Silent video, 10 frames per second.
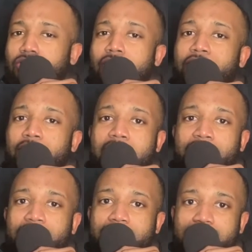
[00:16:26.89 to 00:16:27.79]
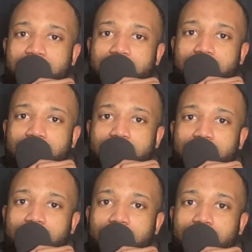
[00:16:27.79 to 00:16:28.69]
for others,
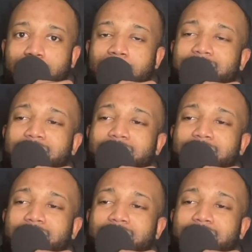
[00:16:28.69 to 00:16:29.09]
whilst